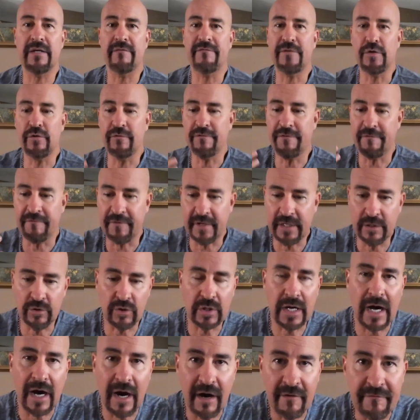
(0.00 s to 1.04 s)
If you feel
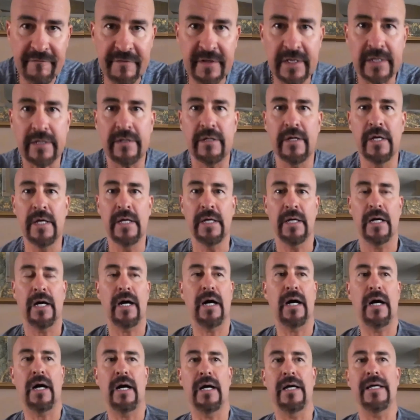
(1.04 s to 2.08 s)
confident
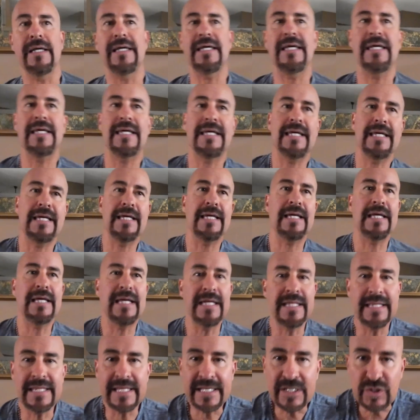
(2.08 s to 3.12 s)

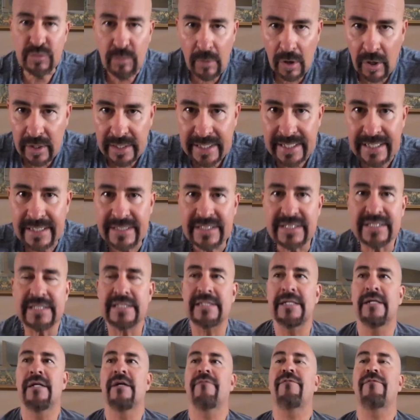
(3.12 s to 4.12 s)
in these markets,